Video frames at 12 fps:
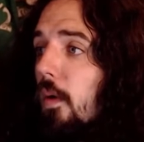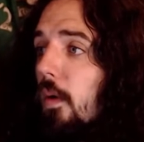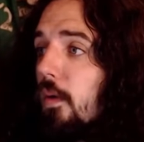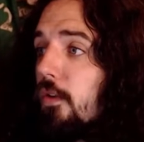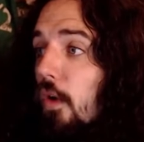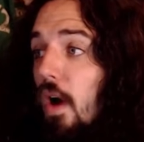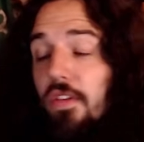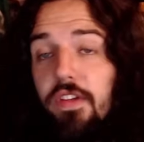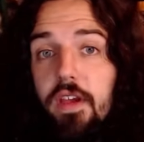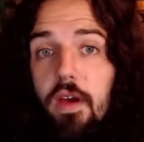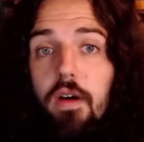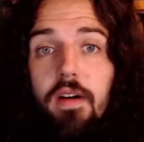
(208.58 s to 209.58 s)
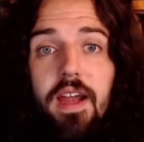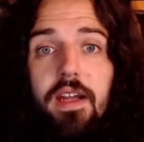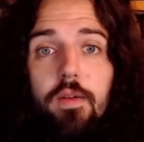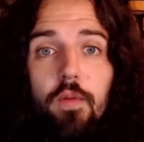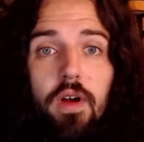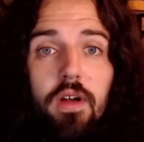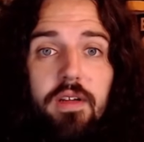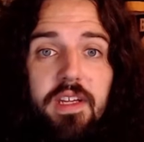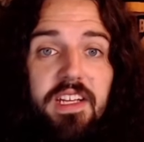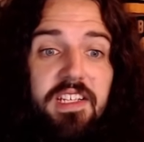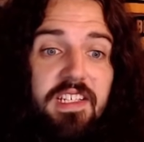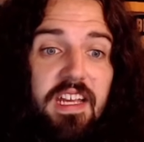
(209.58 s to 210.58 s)
So I was like, all right, well,
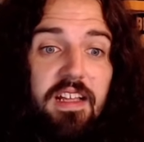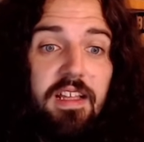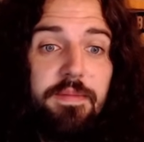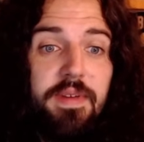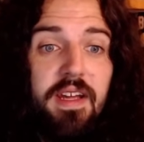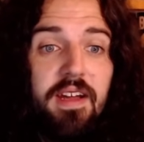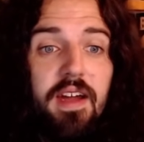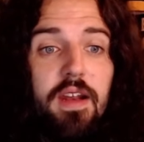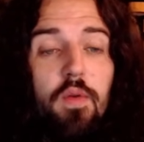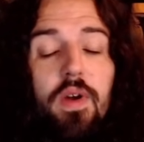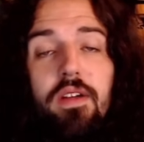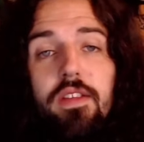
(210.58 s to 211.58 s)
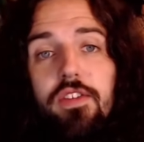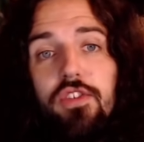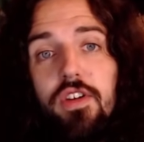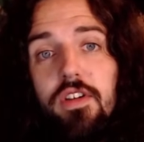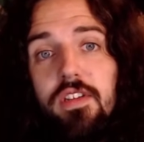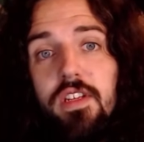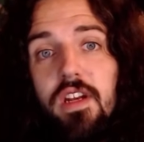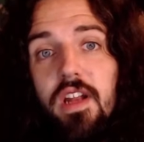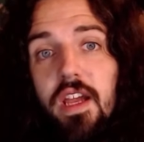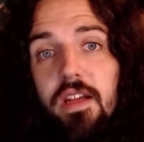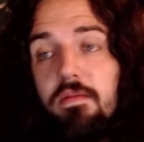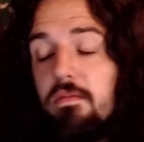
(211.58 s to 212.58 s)
he's telling me I gotta wear this jersey
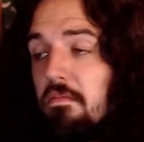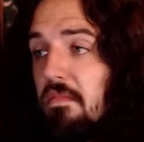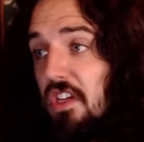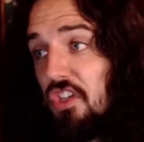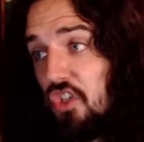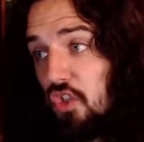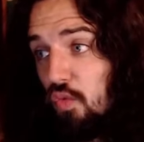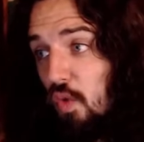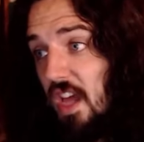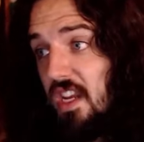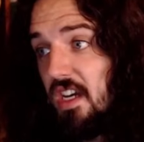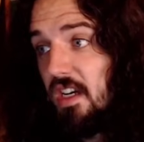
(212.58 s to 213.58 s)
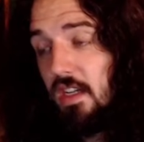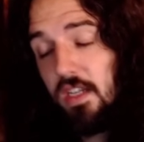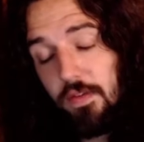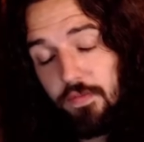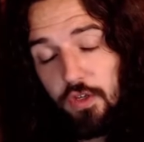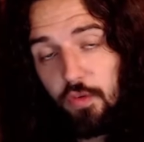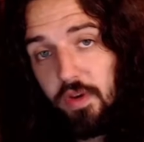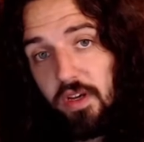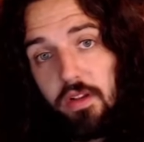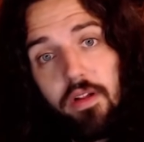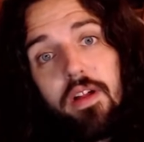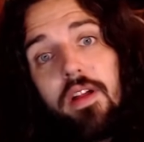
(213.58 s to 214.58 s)
tonight. This sweater, if you will.
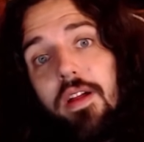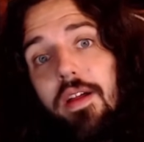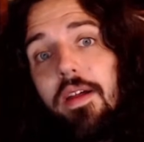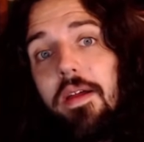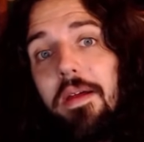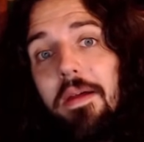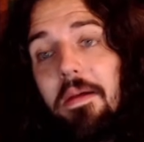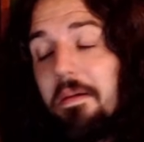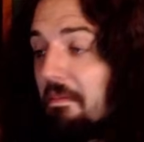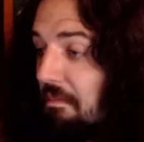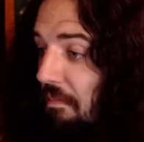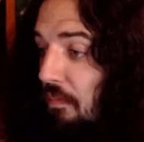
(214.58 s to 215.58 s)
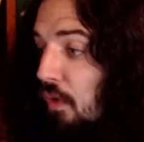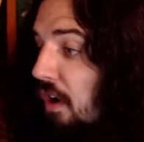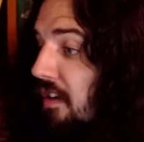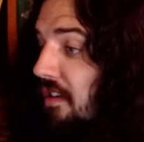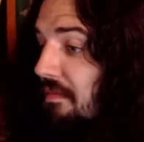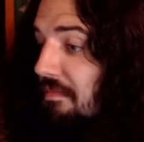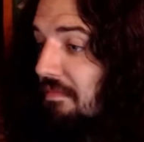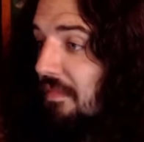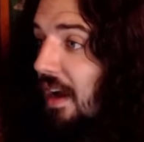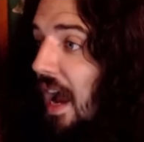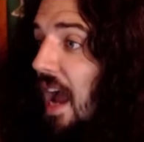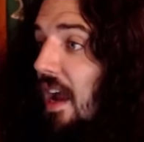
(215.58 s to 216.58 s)
Worked.
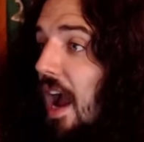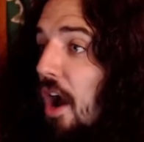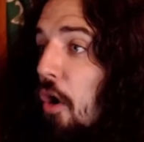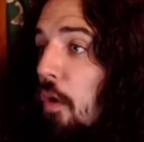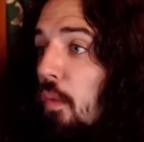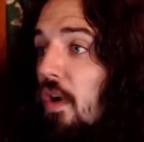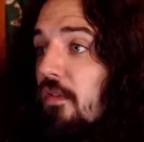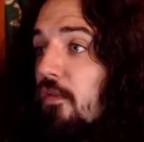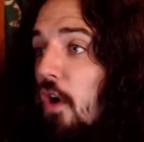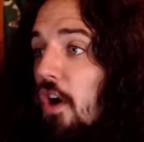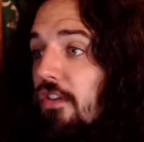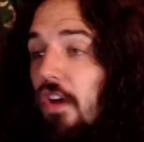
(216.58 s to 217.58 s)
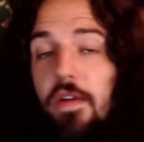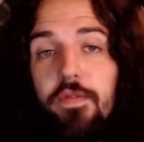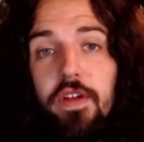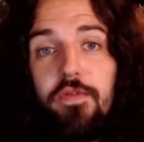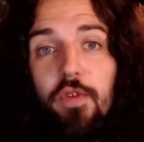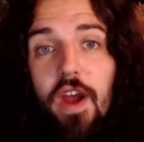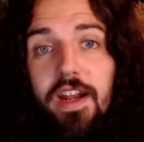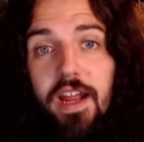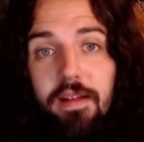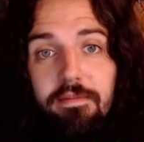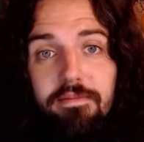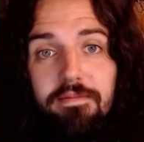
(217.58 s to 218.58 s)
I hope one falls off on Friday.
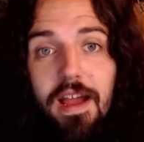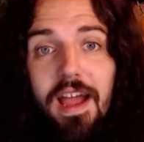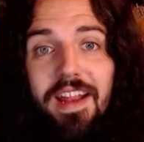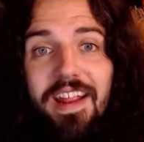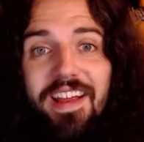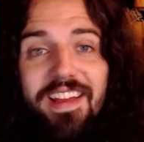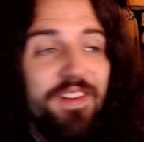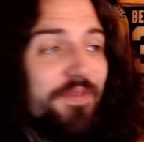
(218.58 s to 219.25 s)
I can